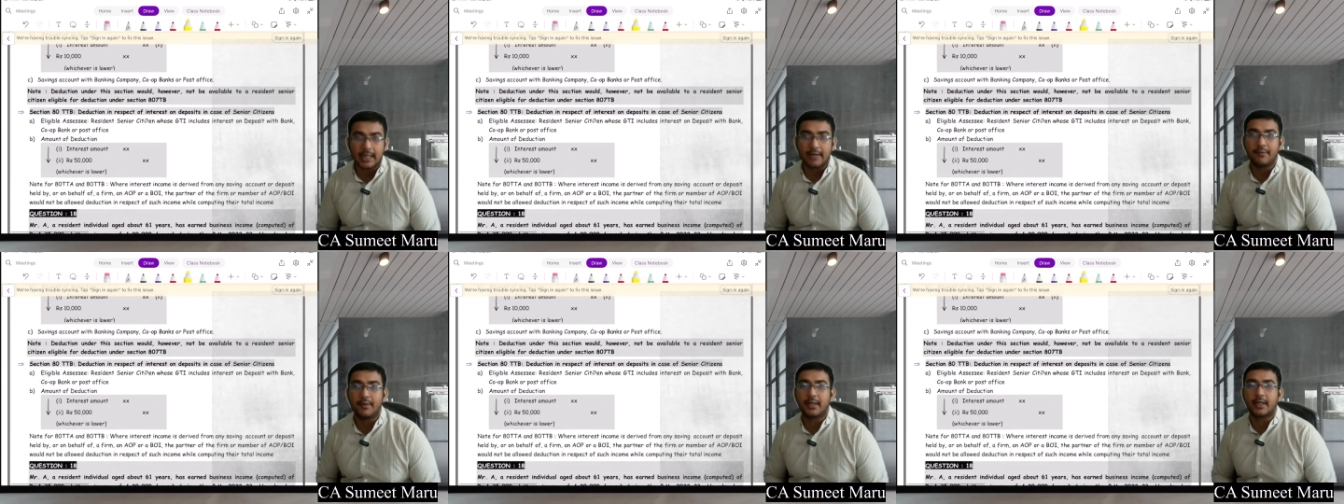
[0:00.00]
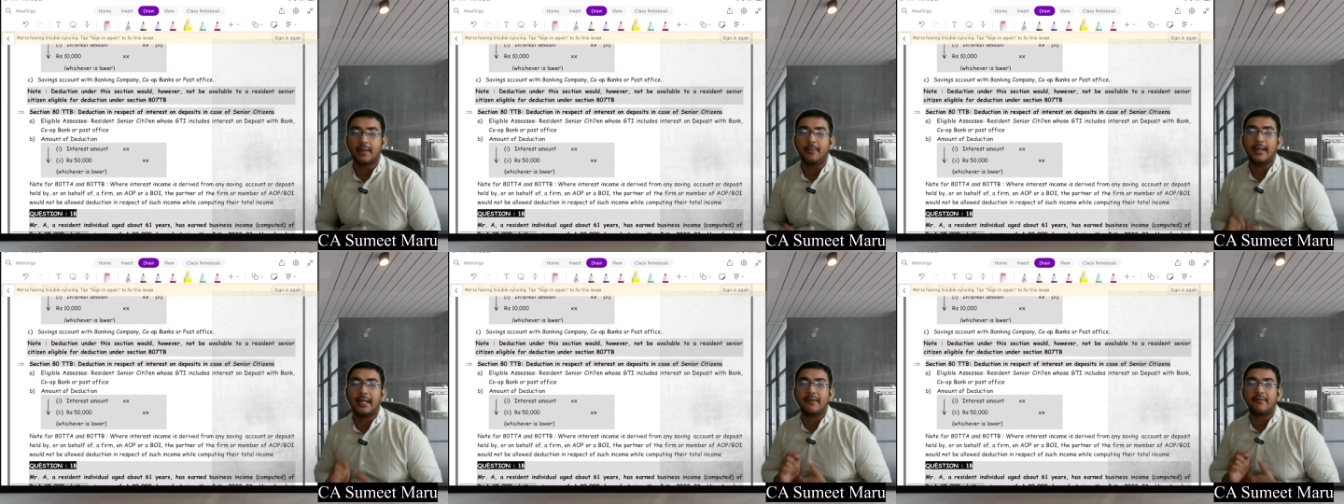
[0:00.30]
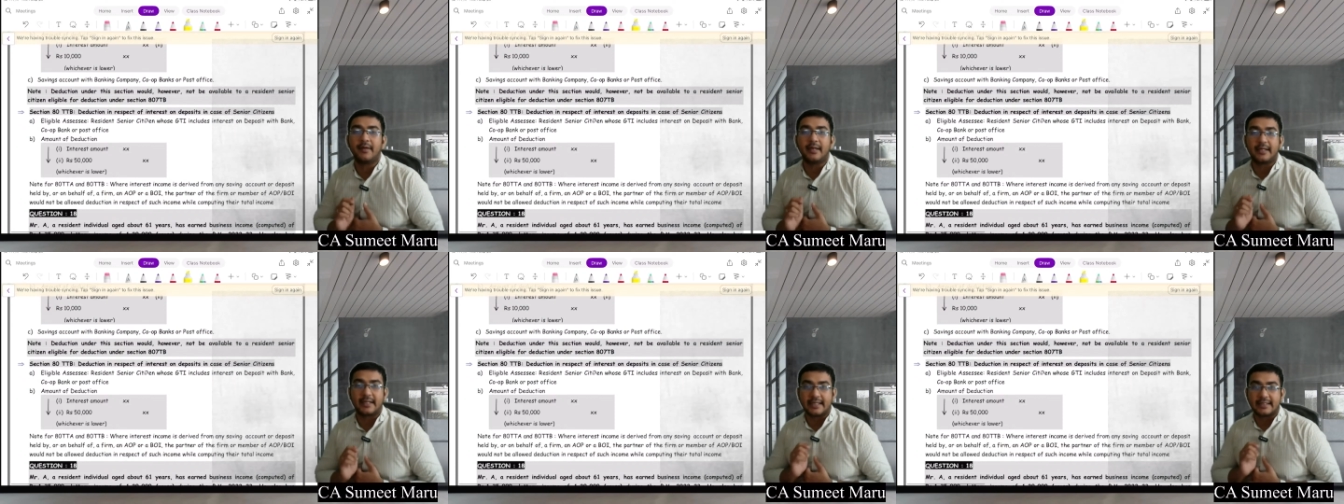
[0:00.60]
I will come and I
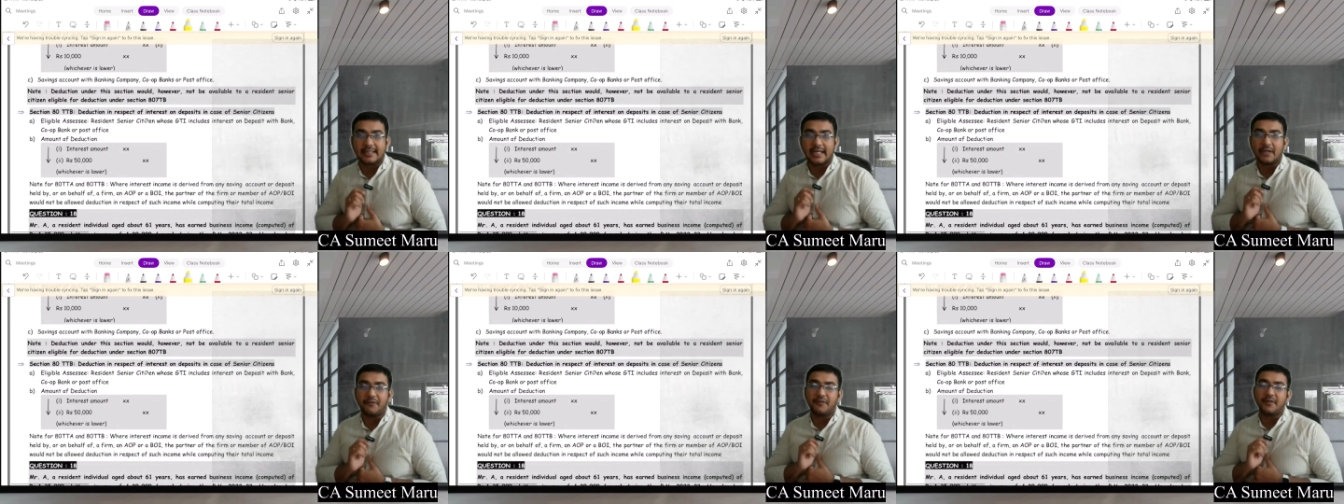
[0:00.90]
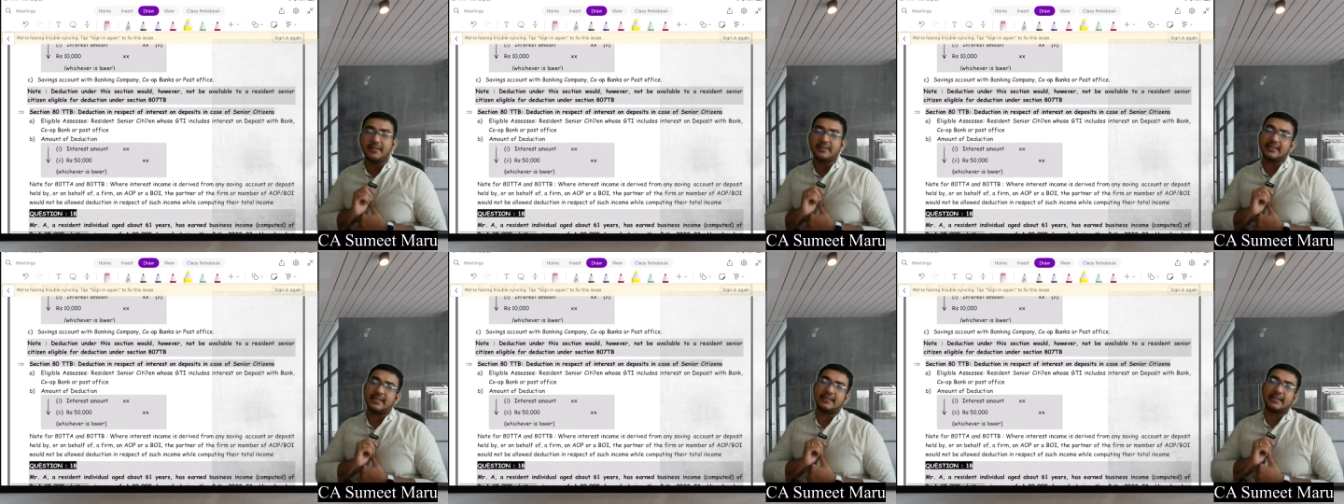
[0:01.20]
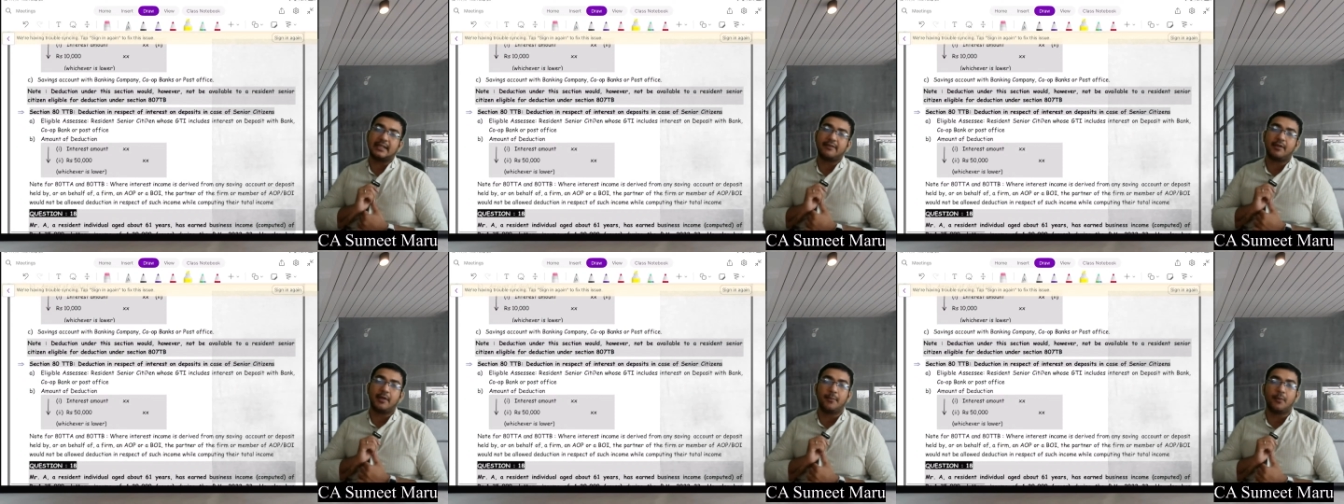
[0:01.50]
will take that first, and
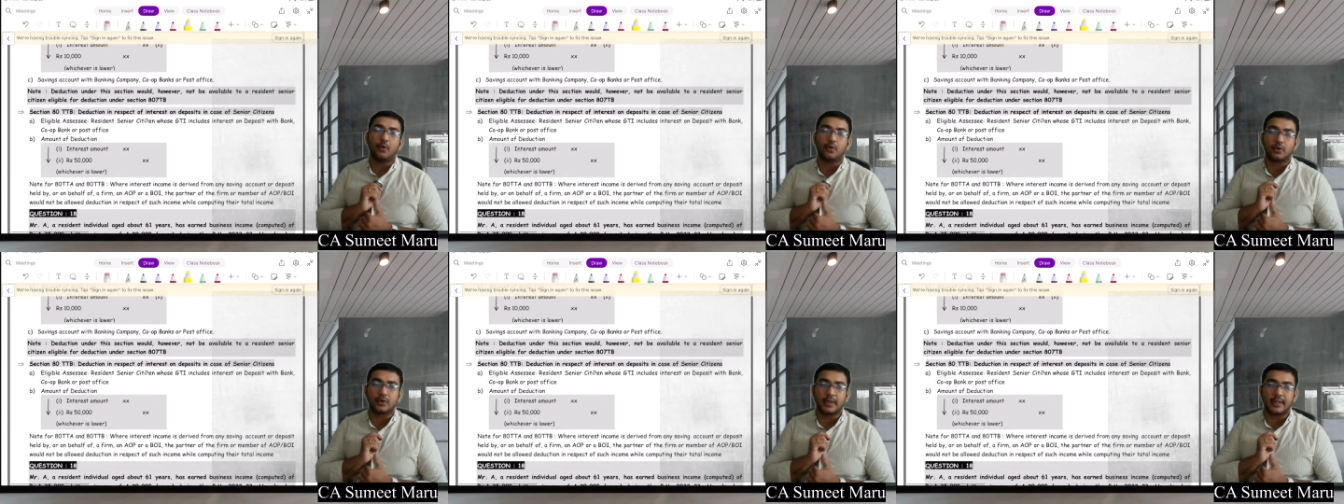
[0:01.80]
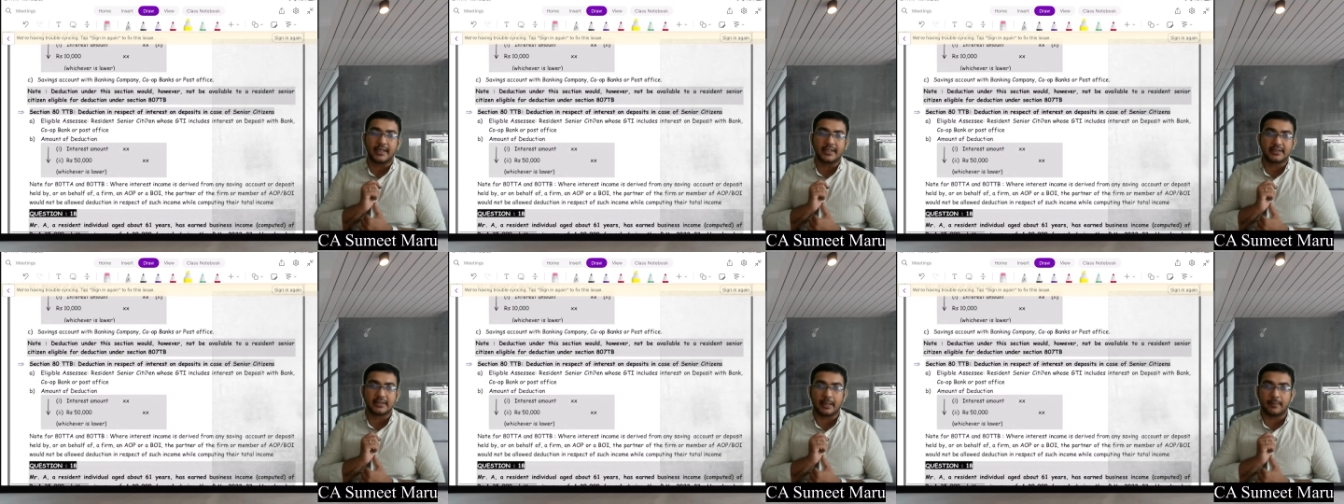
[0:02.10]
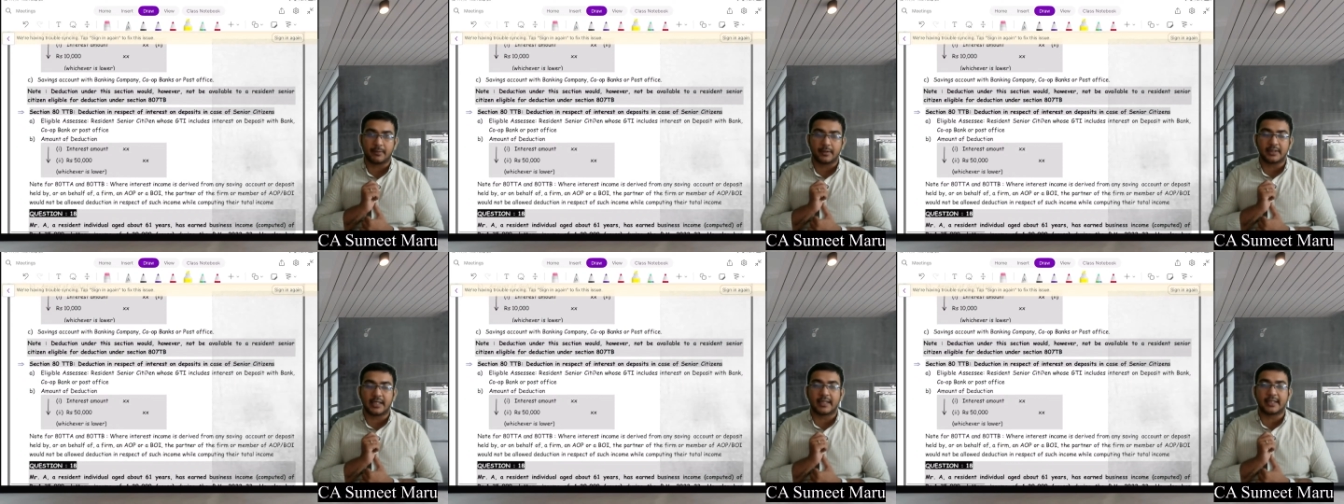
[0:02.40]
then we'll move to the next
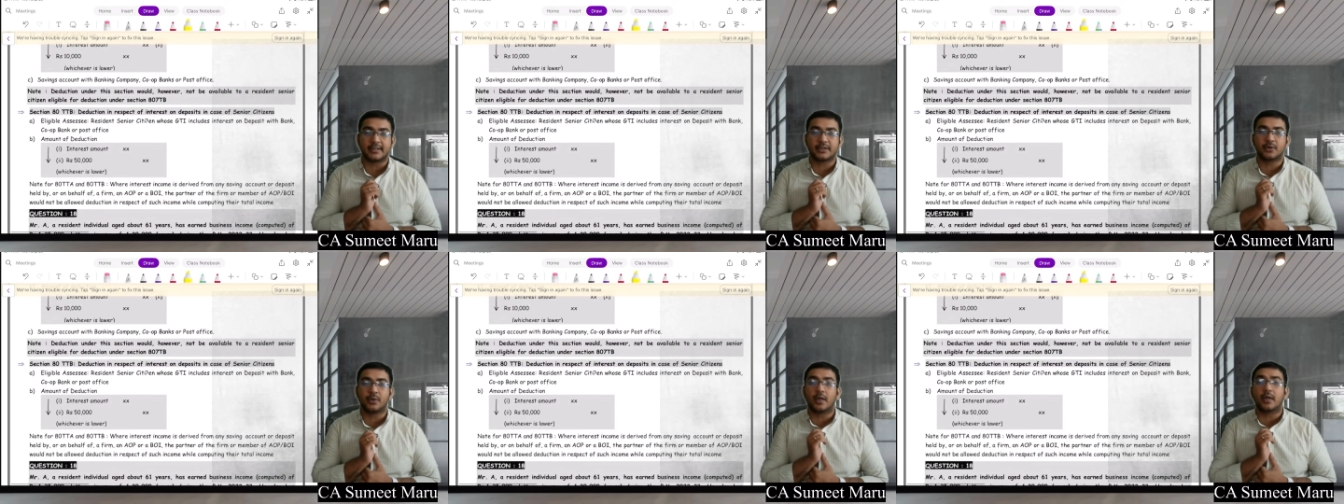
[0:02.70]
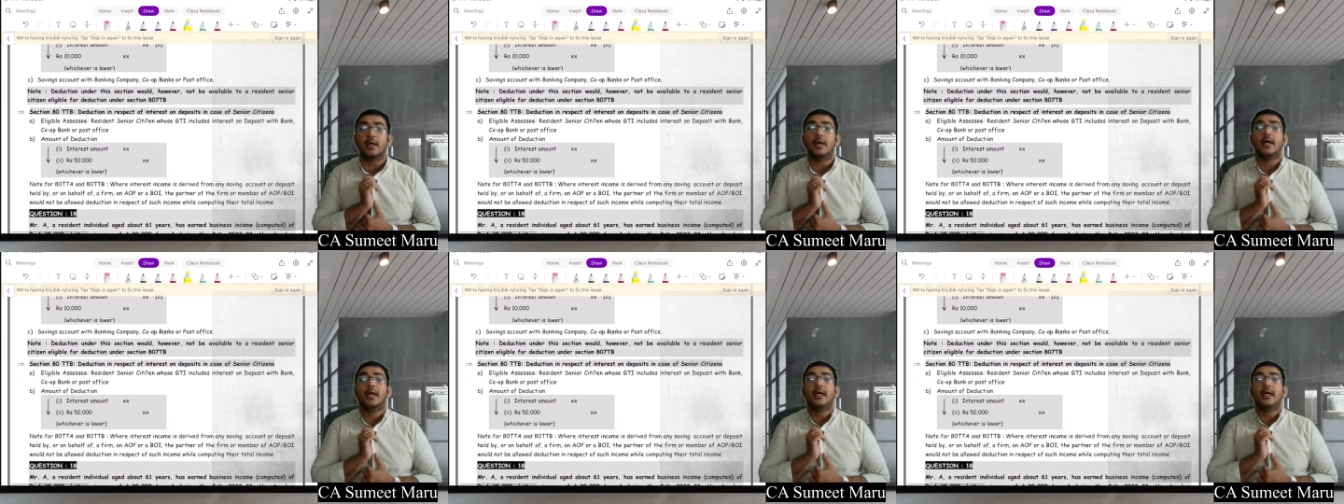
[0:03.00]
chapter, that is your